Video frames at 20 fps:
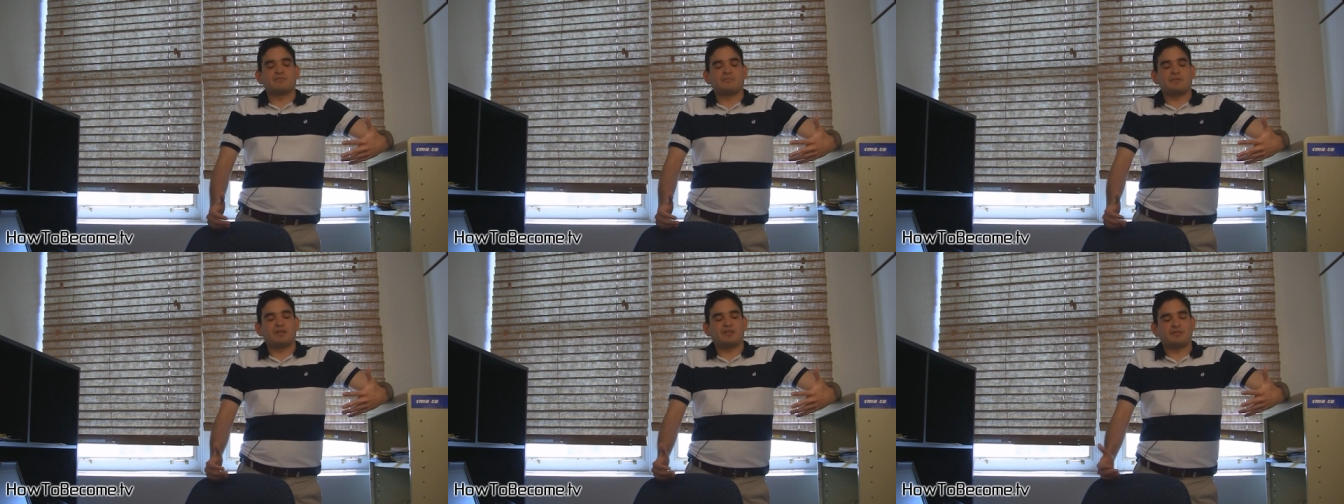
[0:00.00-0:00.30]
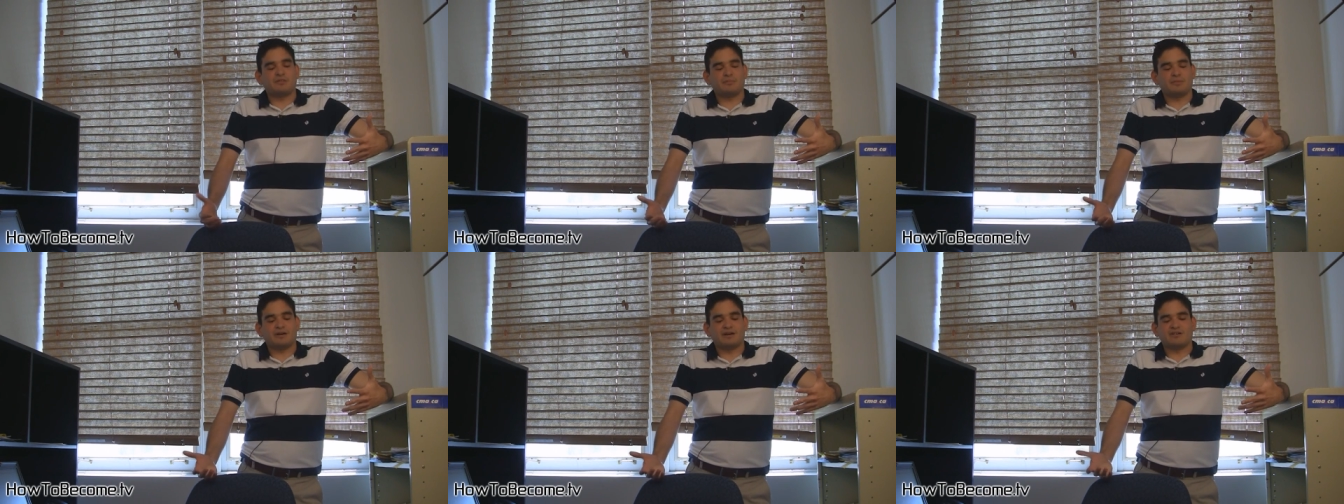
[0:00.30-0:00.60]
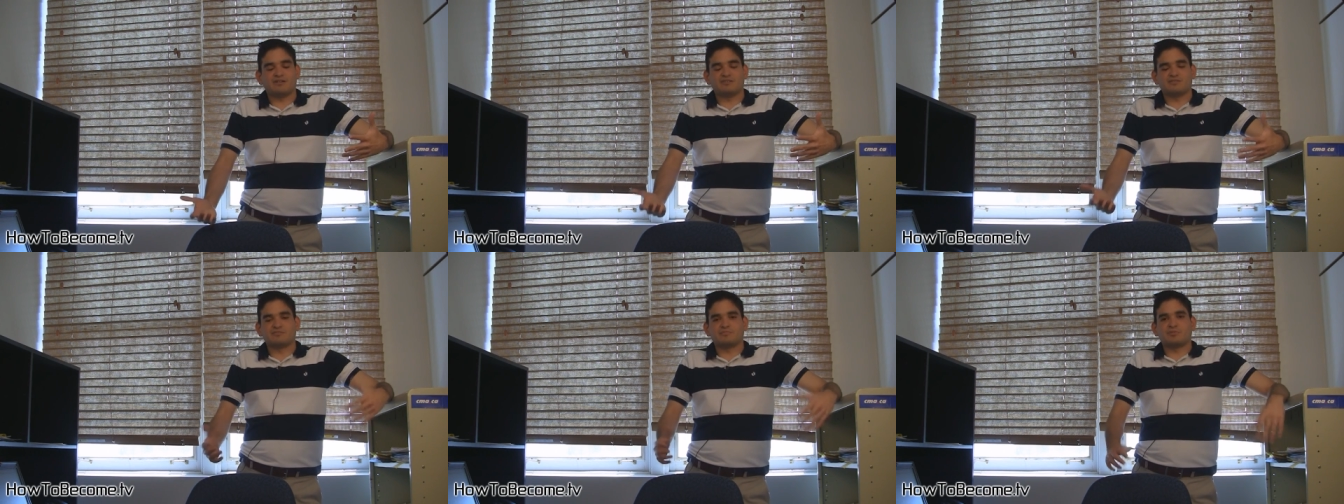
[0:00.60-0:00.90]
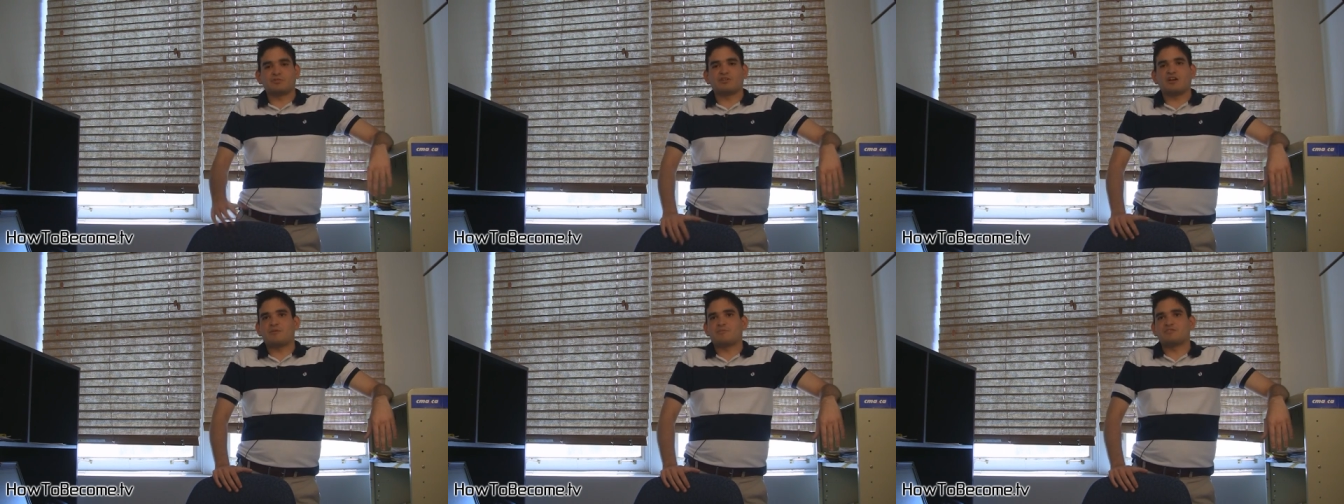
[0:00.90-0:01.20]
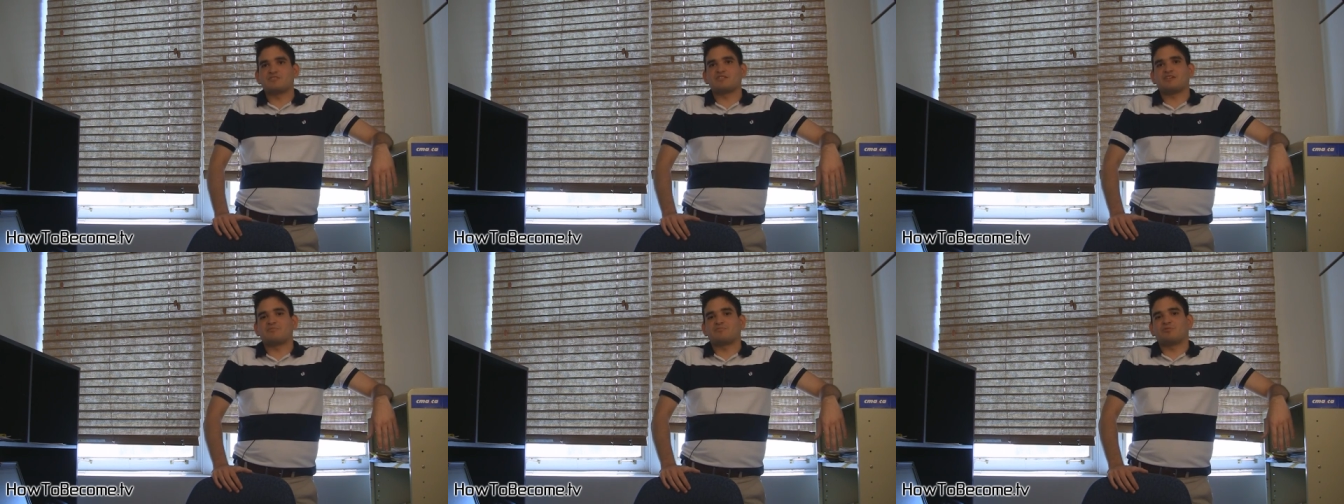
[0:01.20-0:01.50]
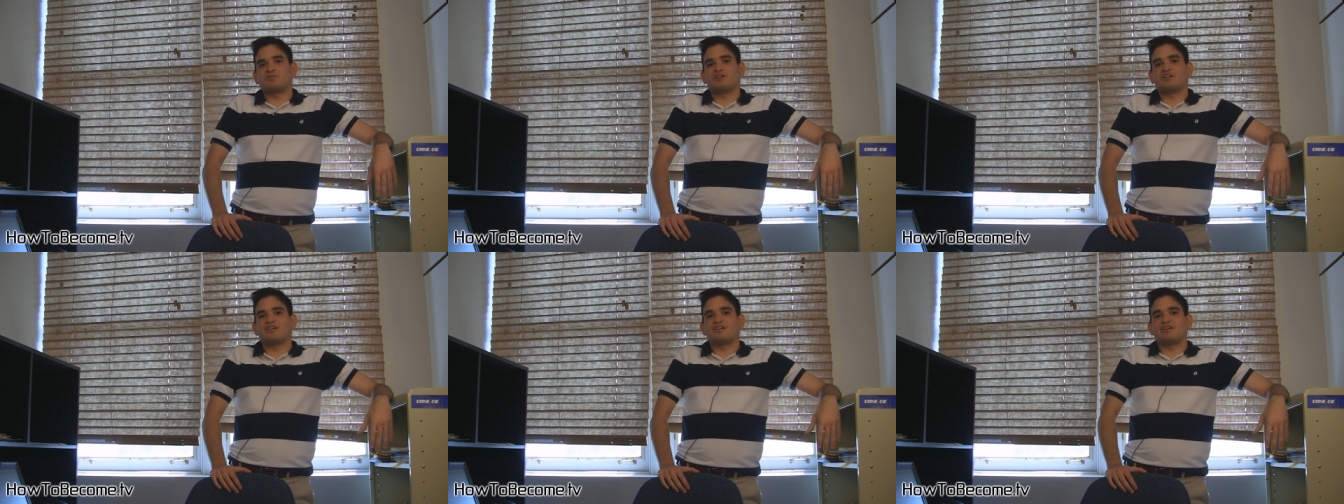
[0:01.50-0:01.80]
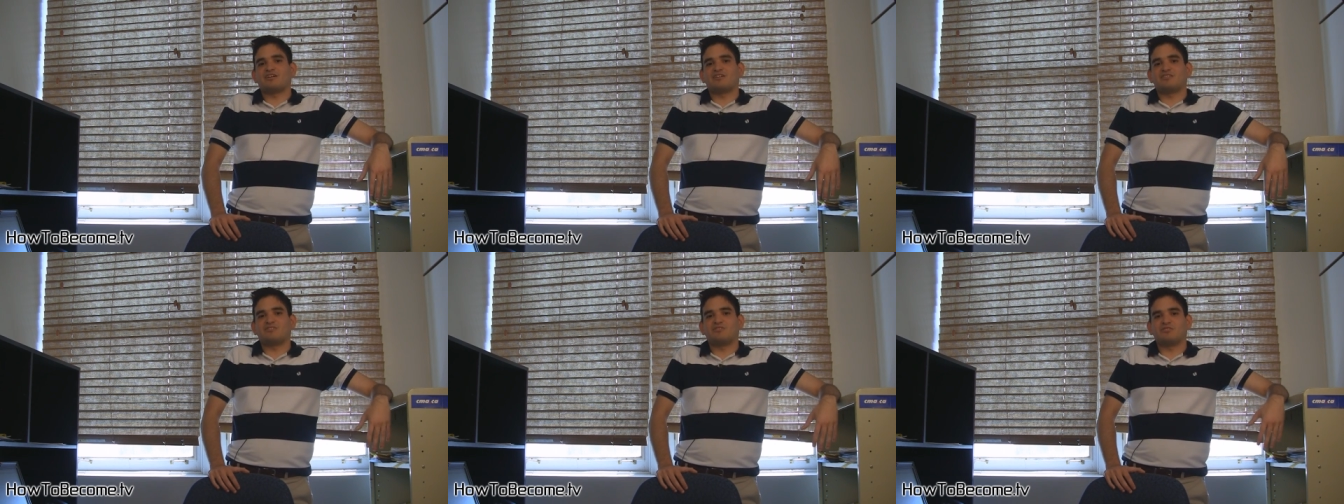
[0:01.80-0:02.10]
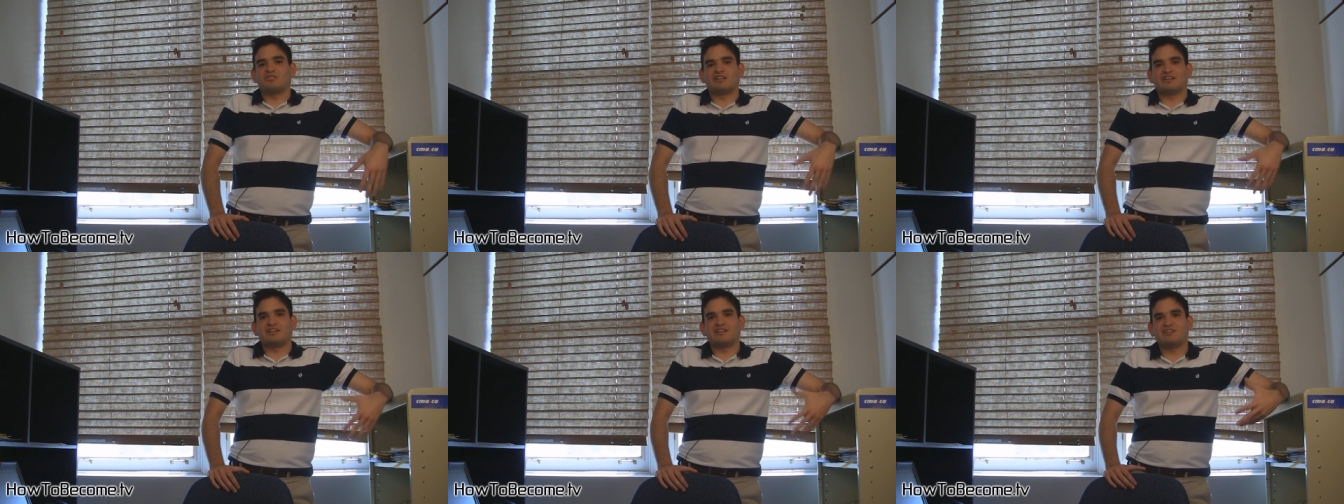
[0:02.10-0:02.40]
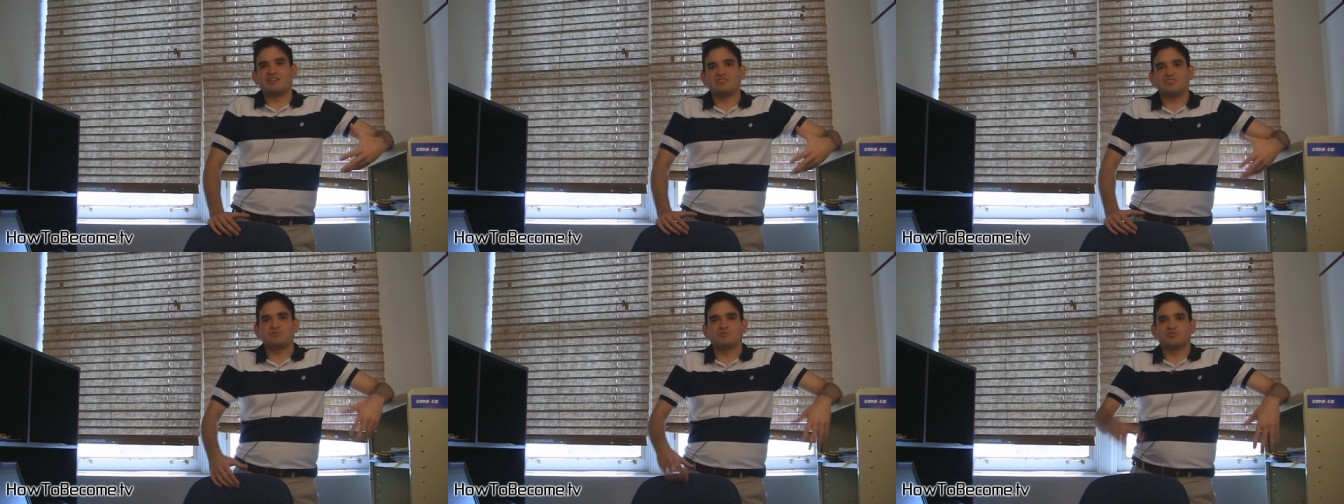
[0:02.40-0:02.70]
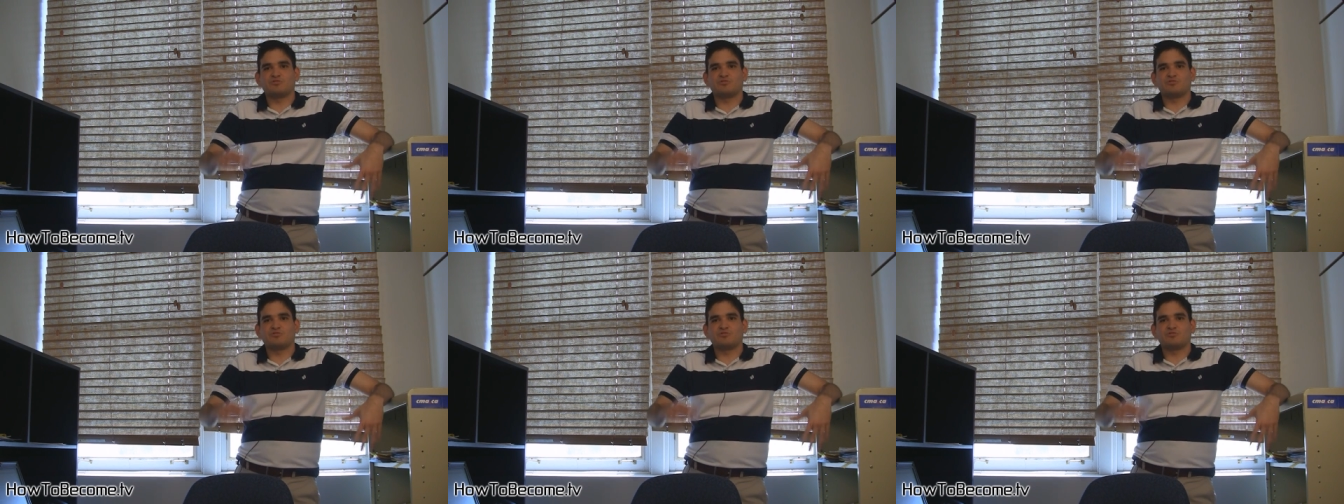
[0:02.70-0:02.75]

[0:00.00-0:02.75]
myth about programmers, like we look like nerds,